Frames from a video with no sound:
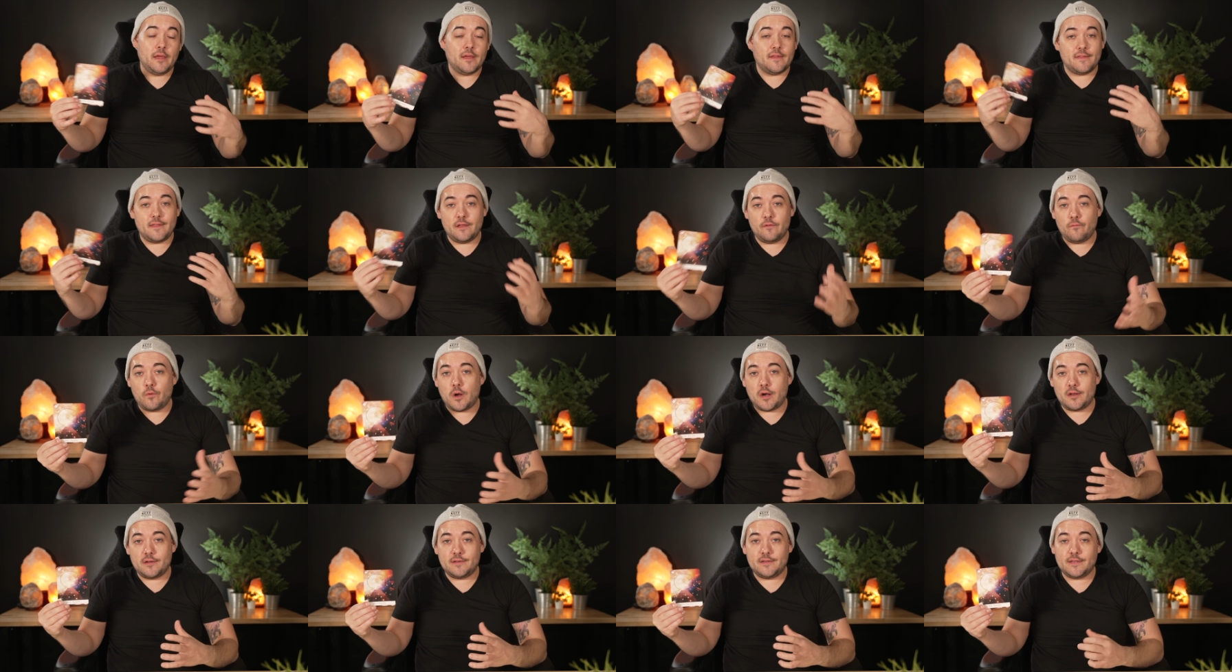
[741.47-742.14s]
that you've
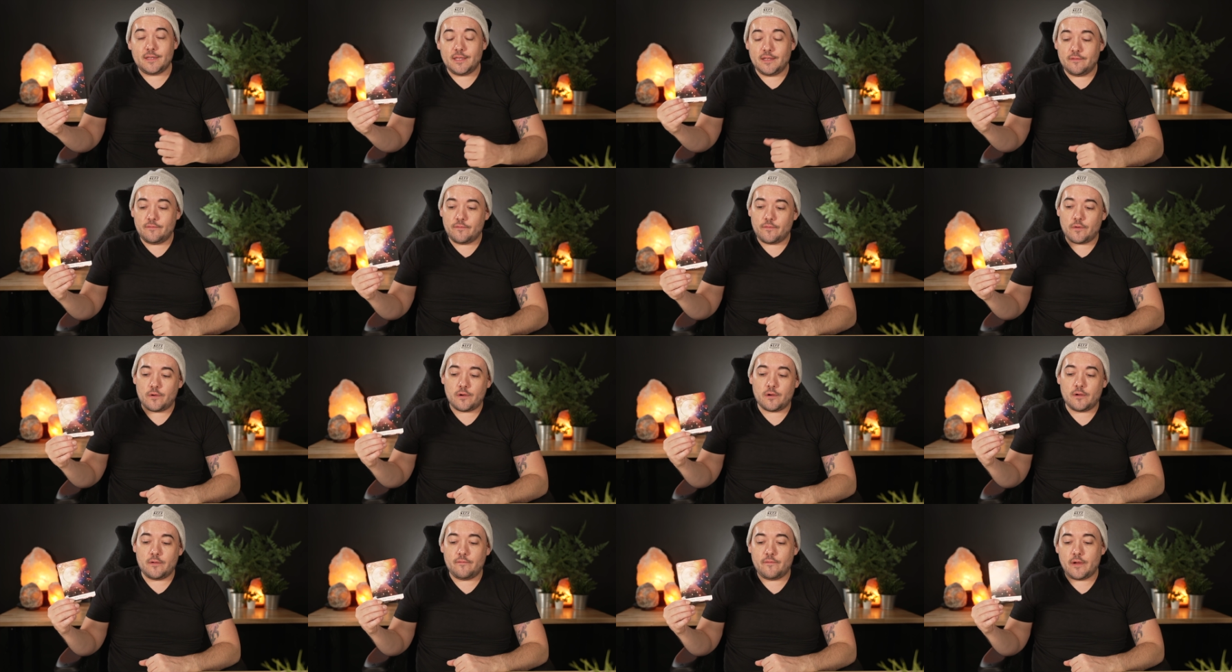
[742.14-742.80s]
wanted to live
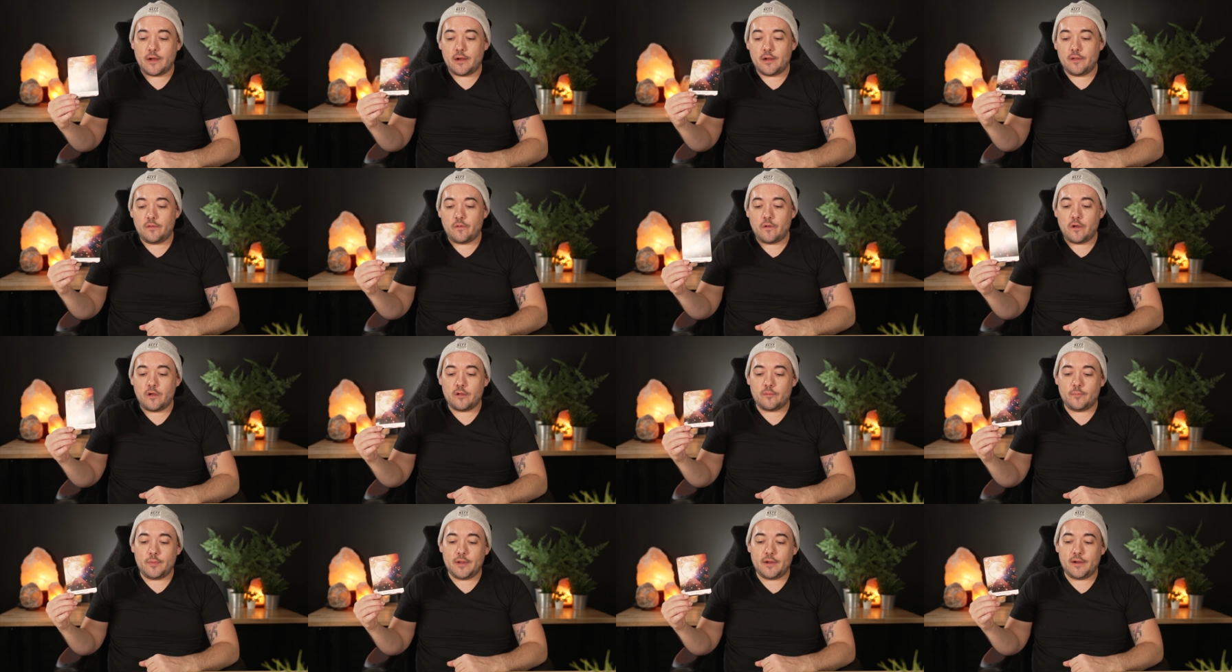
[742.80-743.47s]
for a very
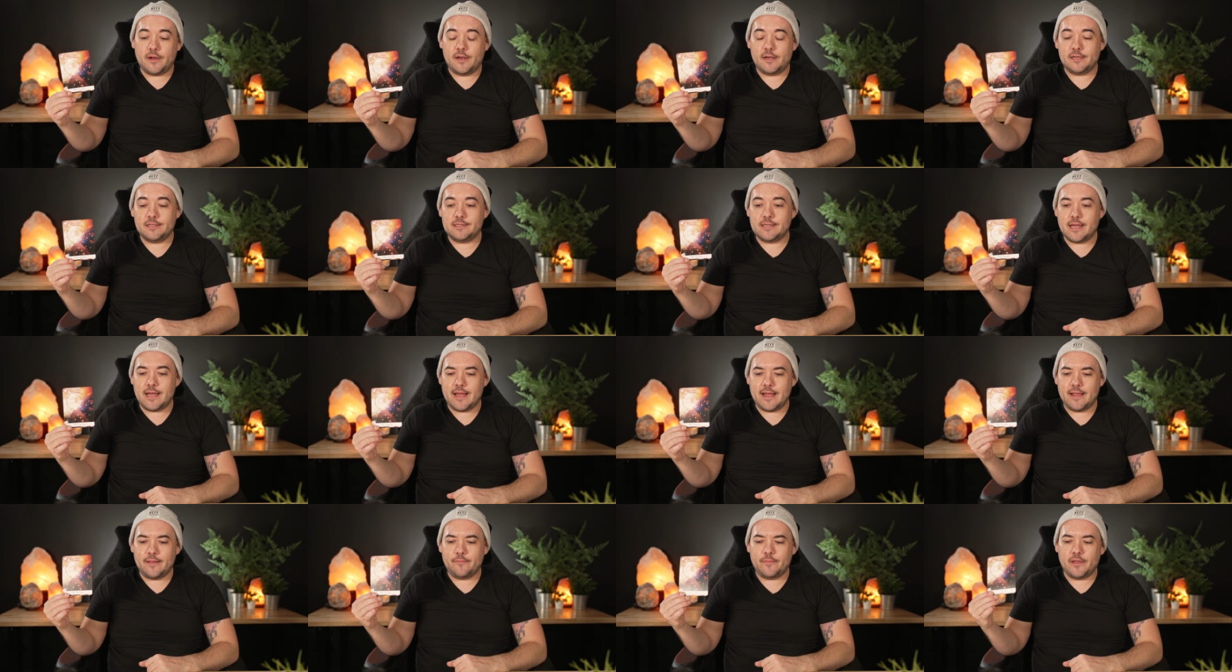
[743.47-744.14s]
long period of
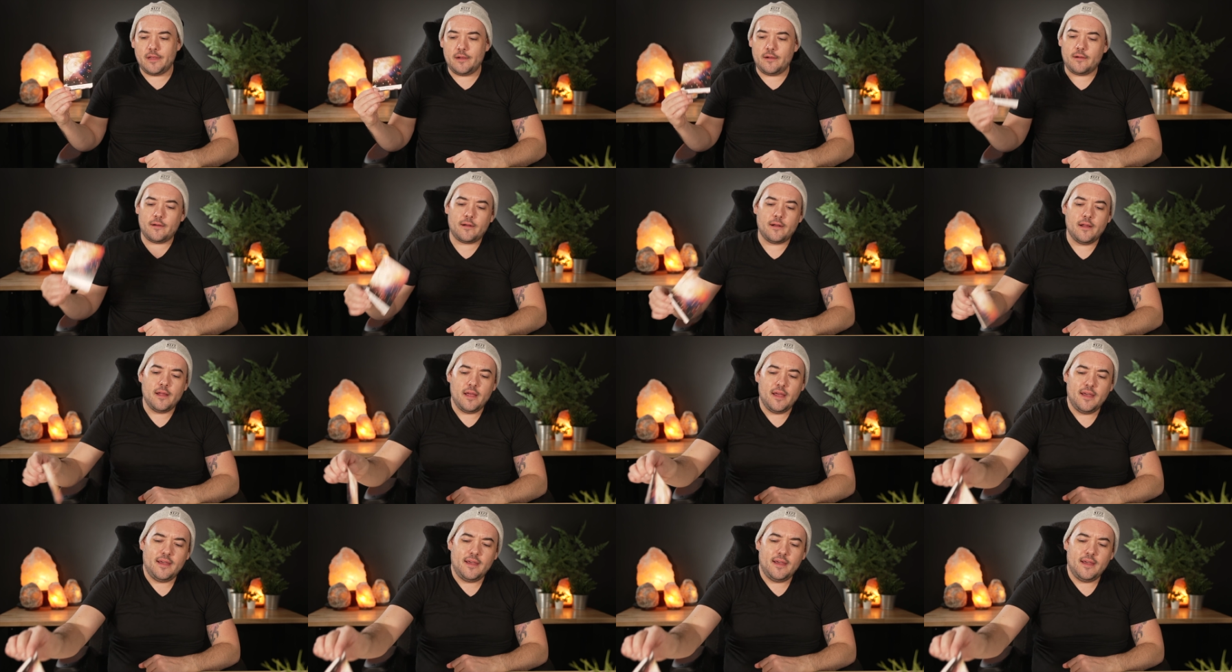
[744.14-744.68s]
time here,